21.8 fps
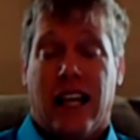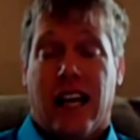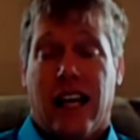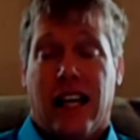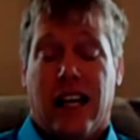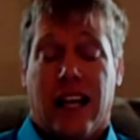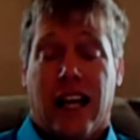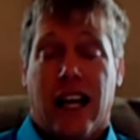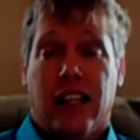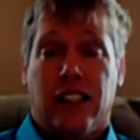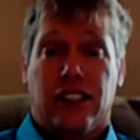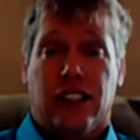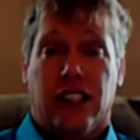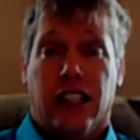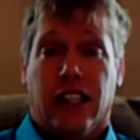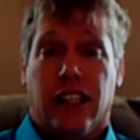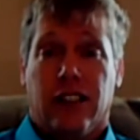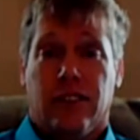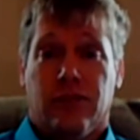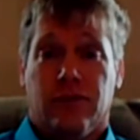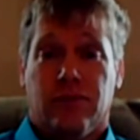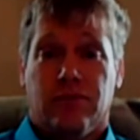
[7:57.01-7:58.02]
ADHD.
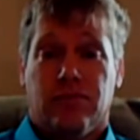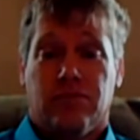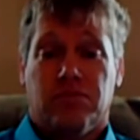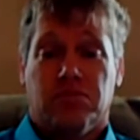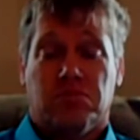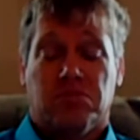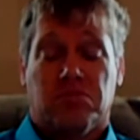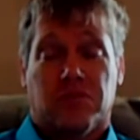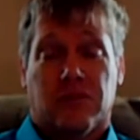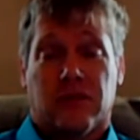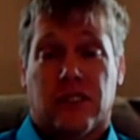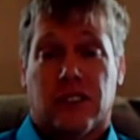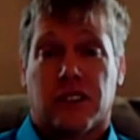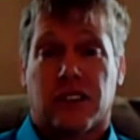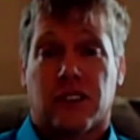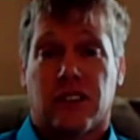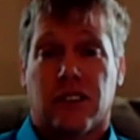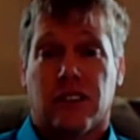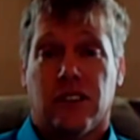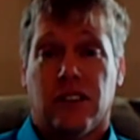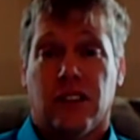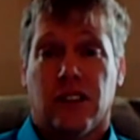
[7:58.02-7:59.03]

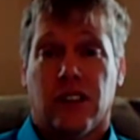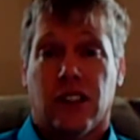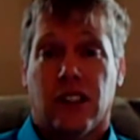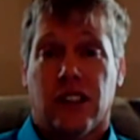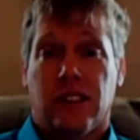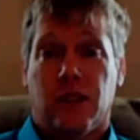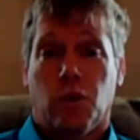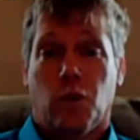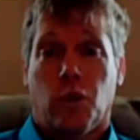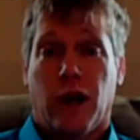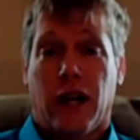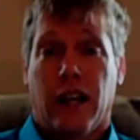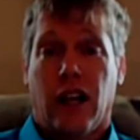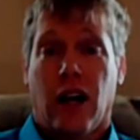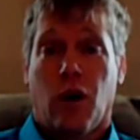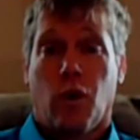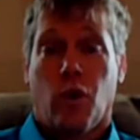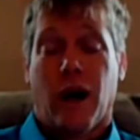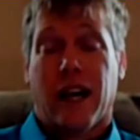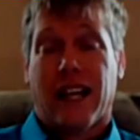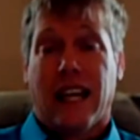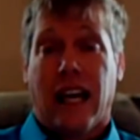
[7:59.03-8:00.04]
I said, why
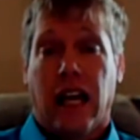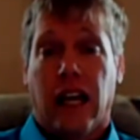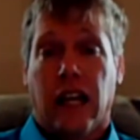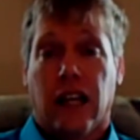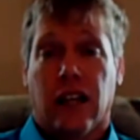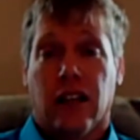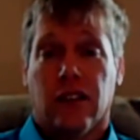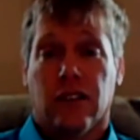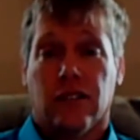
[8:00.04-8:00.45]
not? Why can't he?